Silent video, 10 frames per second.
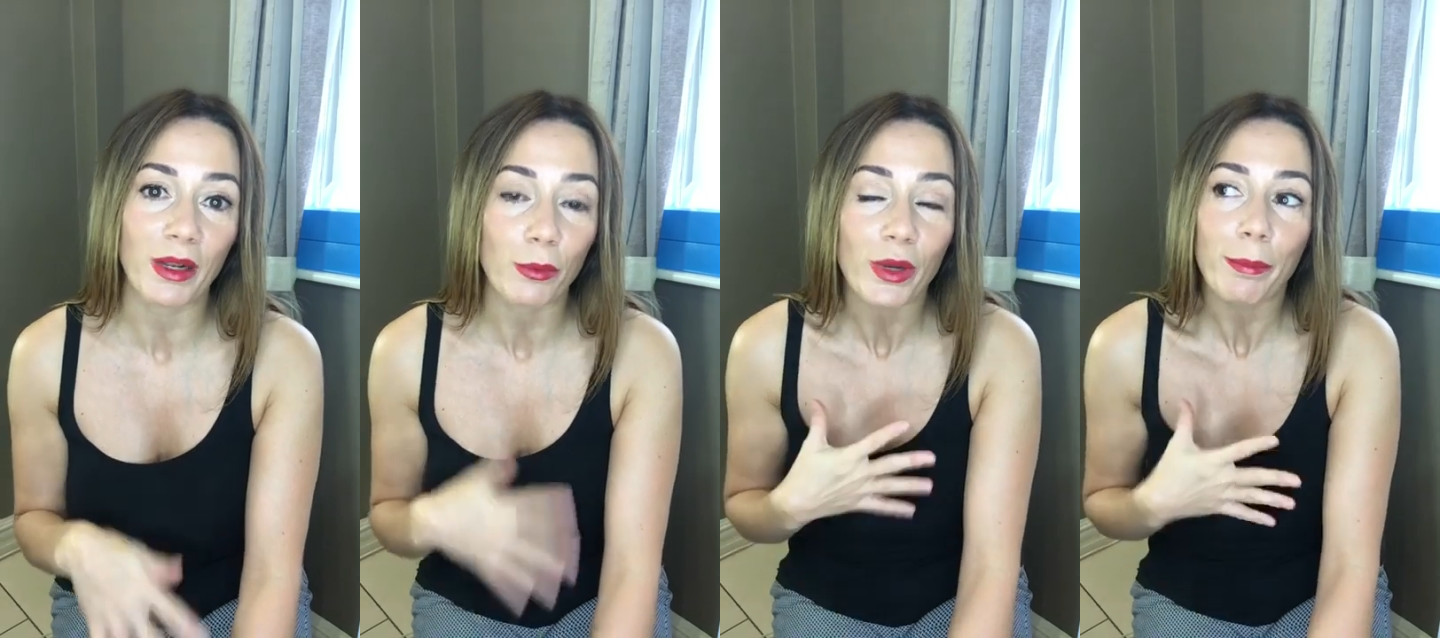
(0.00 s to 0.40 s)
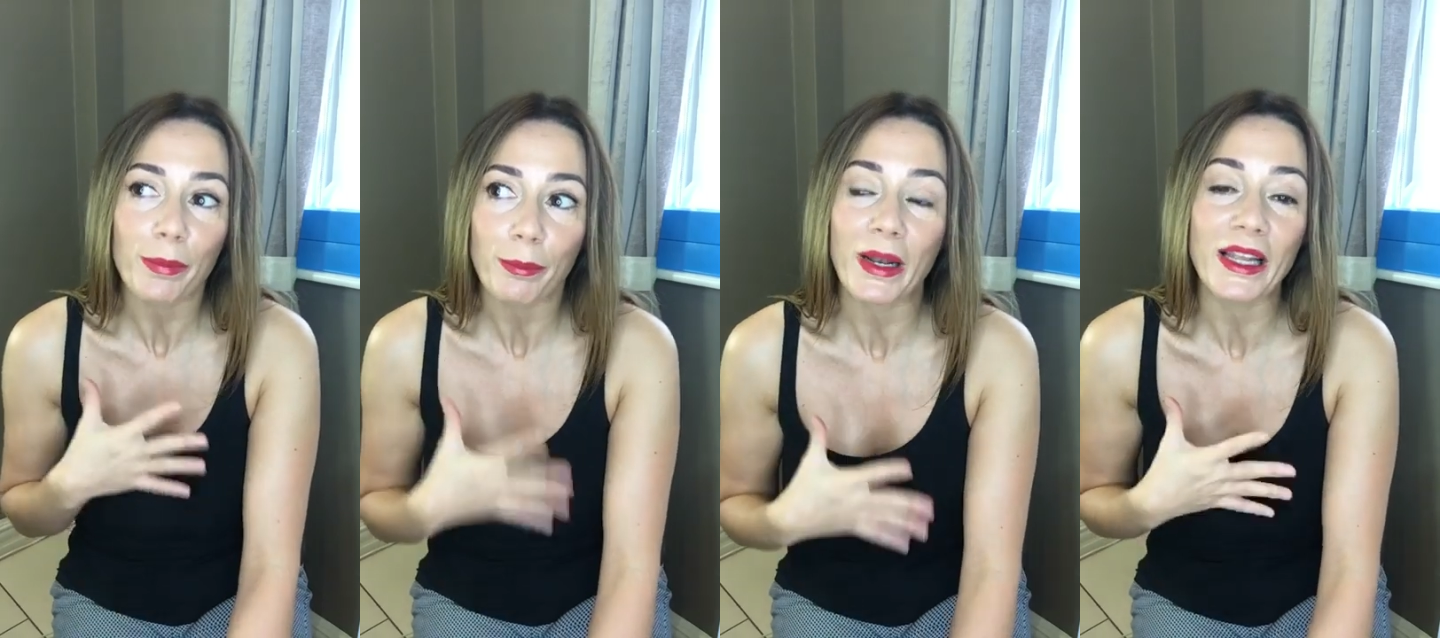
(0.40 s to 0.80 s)
and we
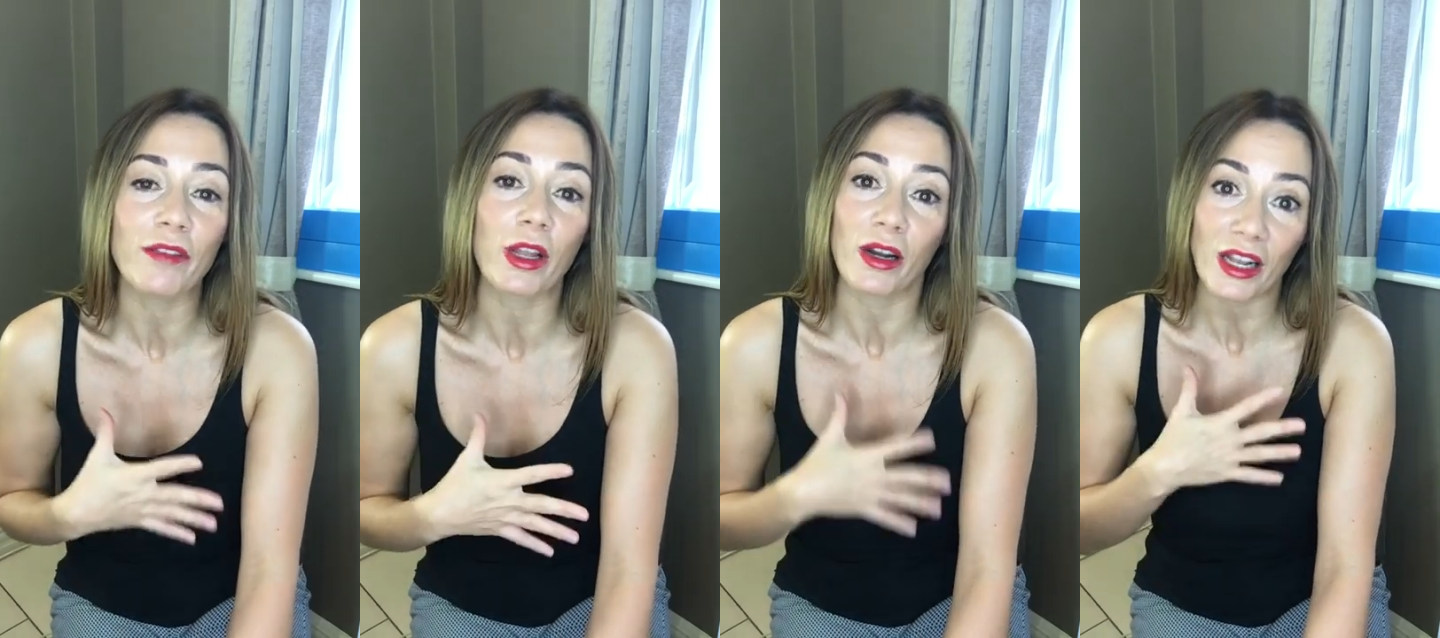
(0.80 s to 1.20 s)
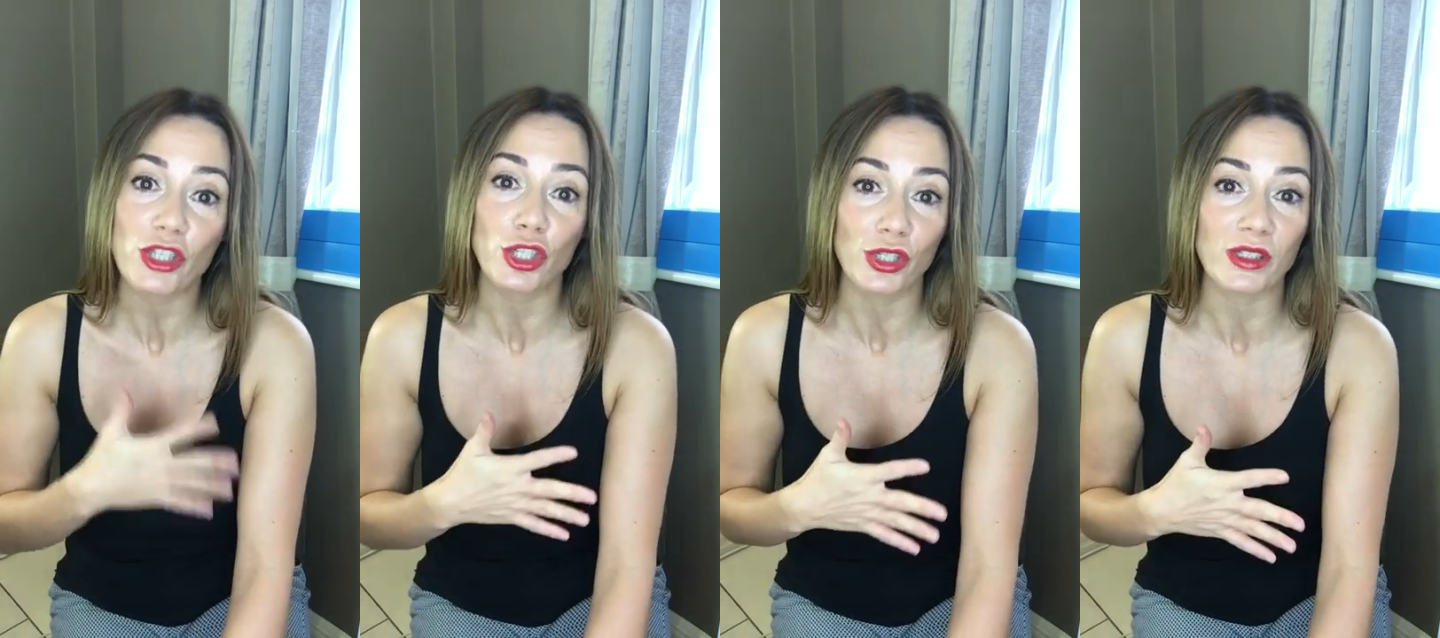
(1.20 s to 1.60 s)
believe that unless
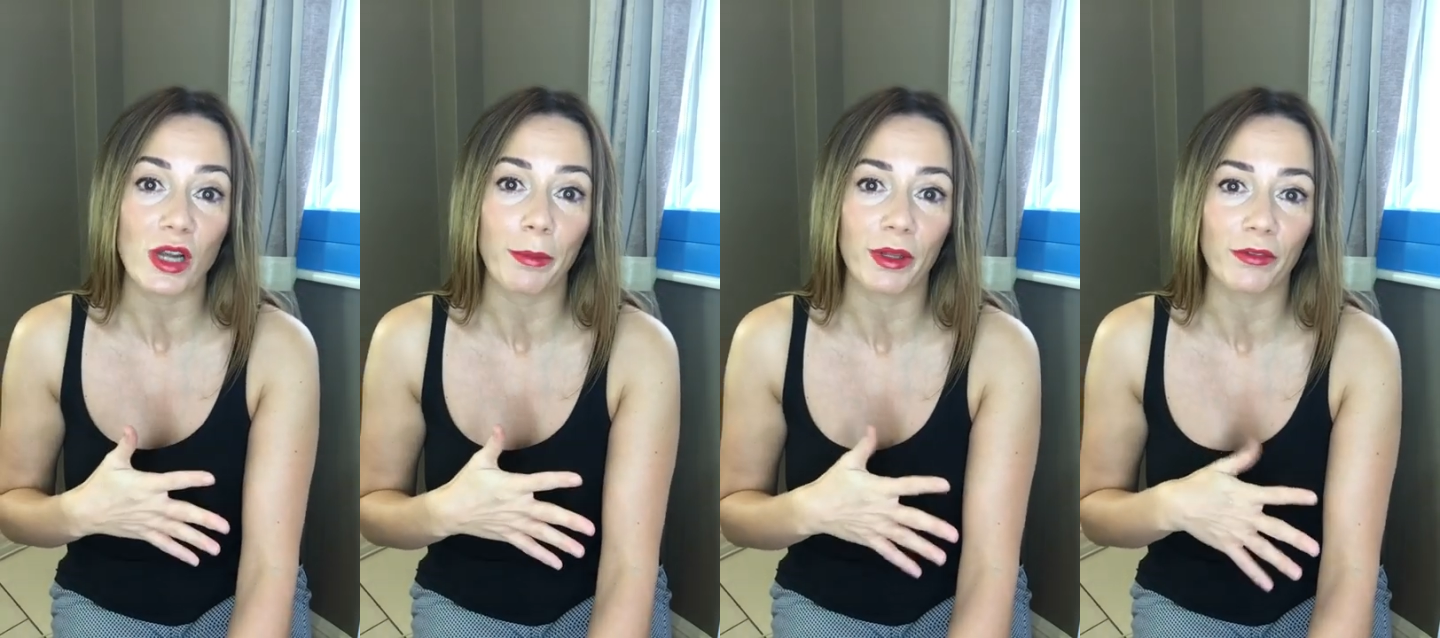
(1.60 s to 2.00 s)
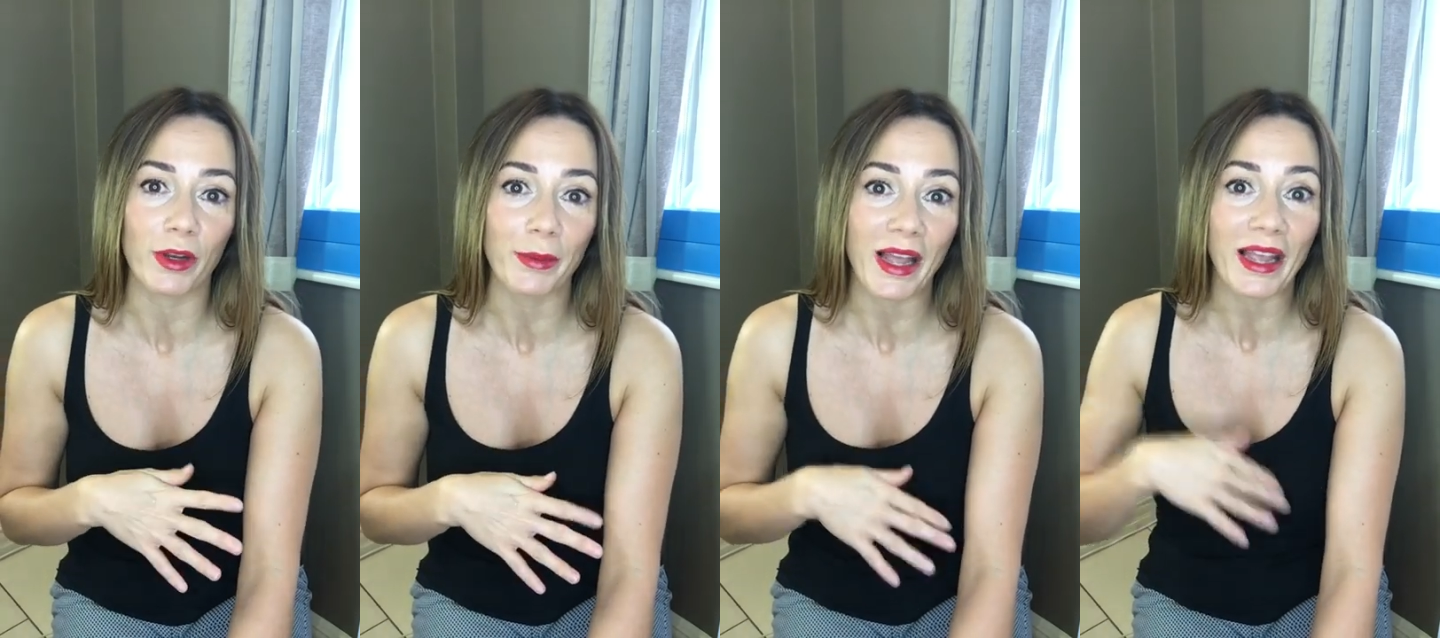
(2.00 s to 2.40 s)
you're using topical
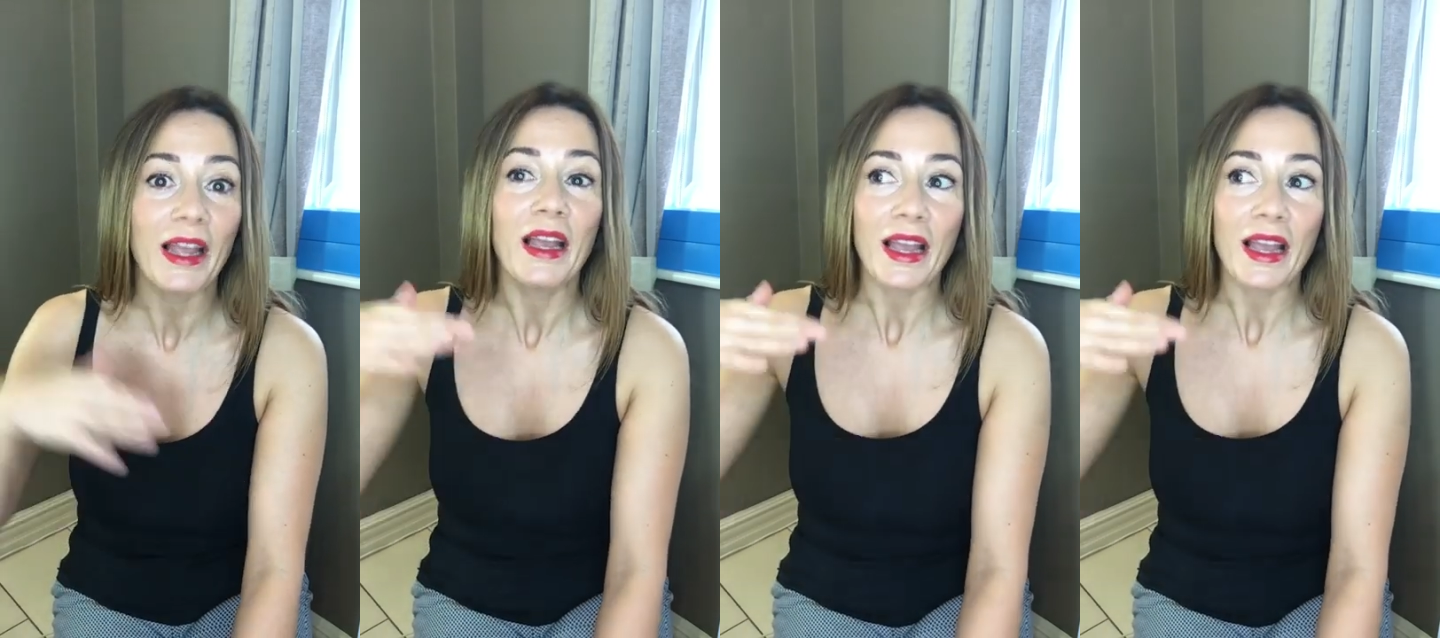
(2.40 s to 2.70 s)
vitamin A,